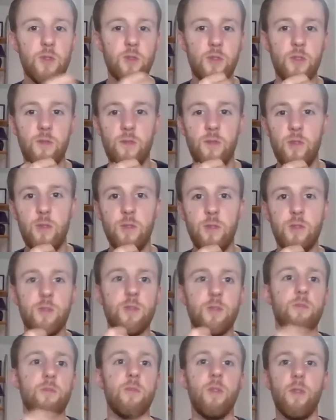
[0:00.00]
So if you
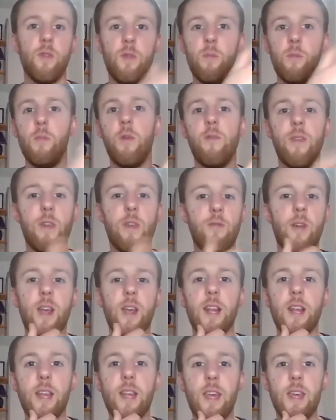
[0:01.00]
focus on, let's say,
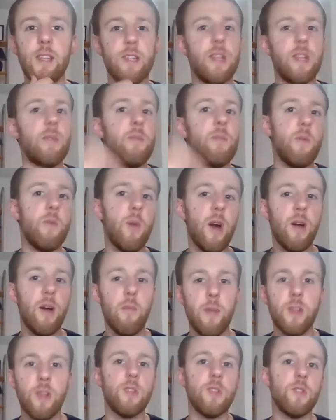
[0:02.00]
eating
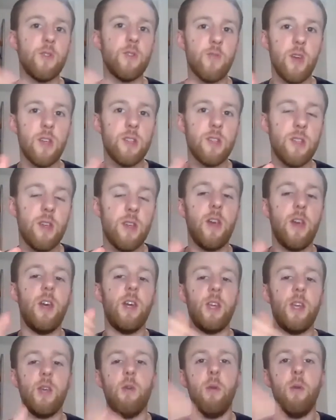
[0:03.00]
more vegetables, eating the right
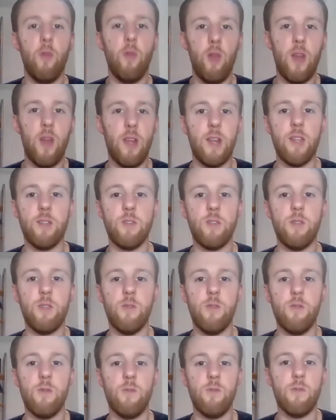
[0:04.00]
sorts of foods,
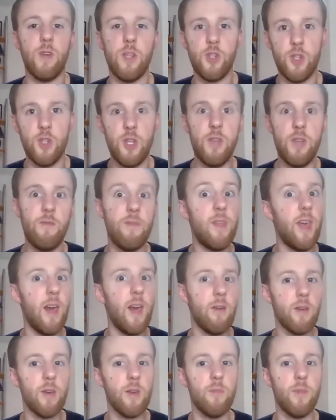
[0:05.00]
moving
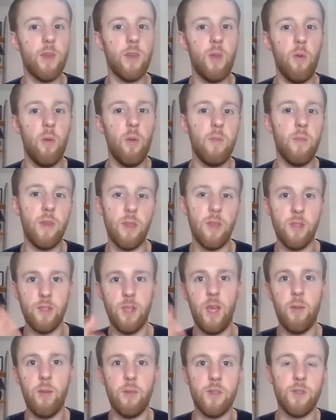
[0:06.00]
regularly, sleeping well,
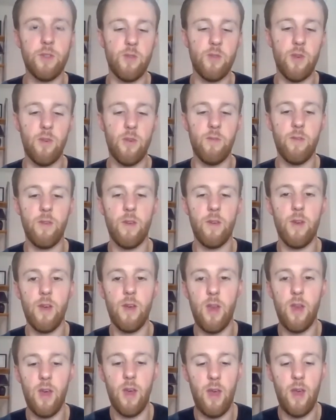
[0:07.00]
managing stress, you are
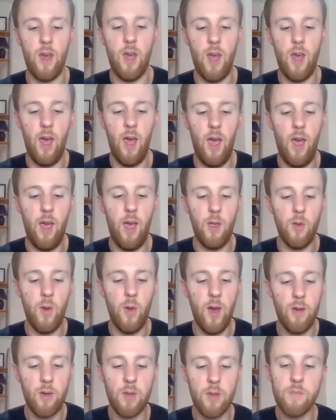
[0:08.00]
more likely to
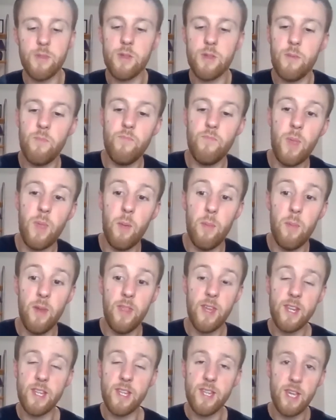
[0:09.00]
achieve the outcome
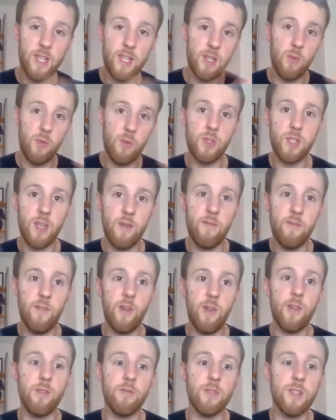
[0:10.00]
that you want because
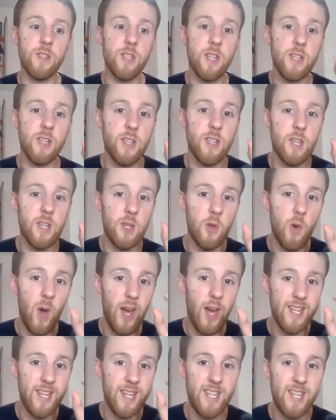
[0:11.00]
habits drive
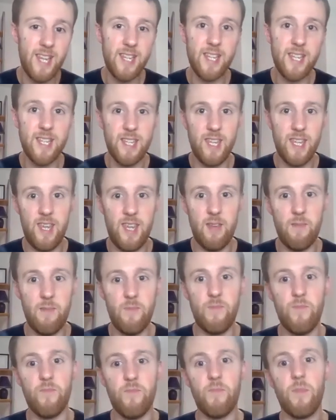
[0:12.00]
your
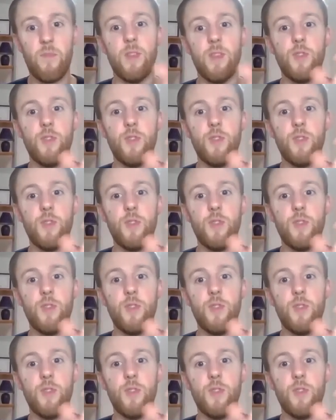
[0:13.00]
outcomes.